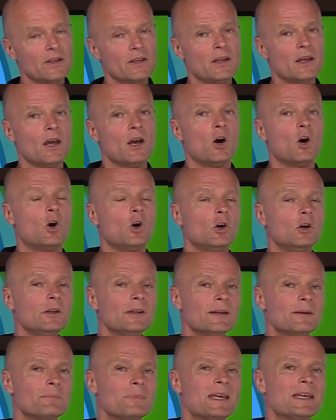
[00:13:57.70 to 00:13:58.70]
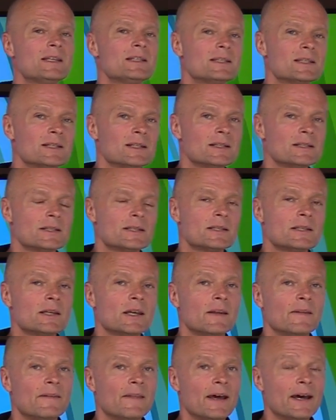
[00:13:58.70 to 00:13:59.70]
And all that means is
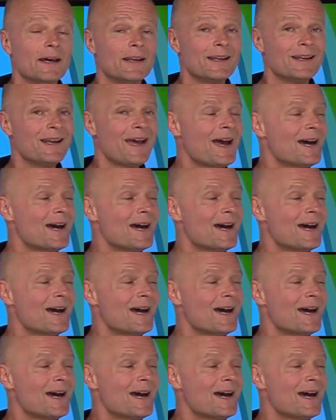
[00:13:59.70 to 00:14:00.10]
that it